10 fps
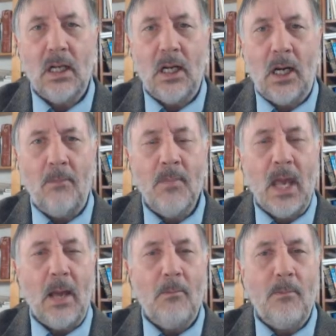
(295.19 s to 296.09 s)

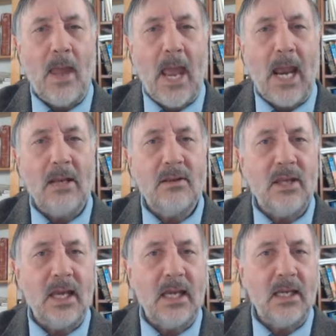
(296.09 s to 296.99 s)
and
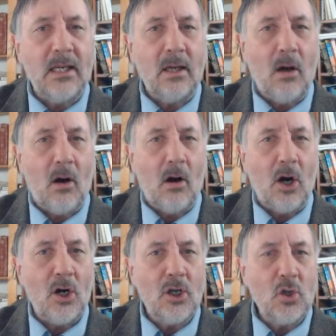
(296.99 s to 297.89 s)
they
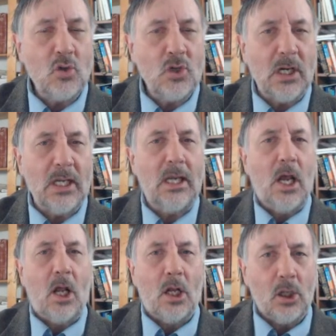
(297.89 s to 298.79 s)
are usually
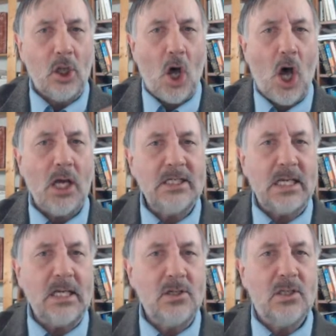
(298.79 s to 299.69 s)
locked
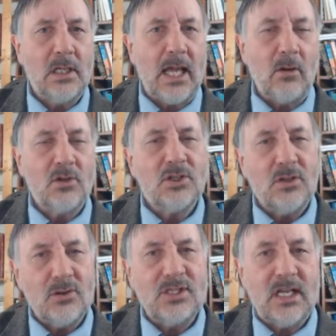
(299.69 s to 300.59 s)
into the language in
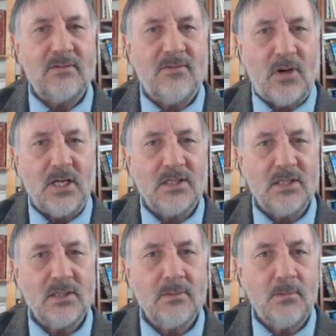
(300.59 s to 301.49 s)
their set
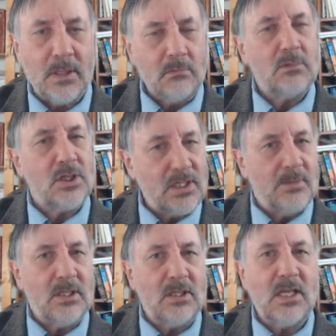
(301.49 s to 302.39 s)
phrases, but just
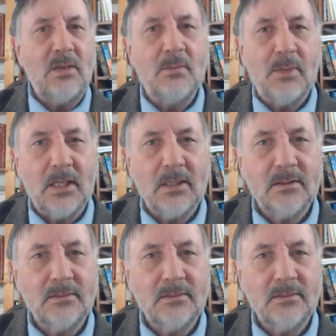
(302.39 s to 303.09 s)
something to keep in mind.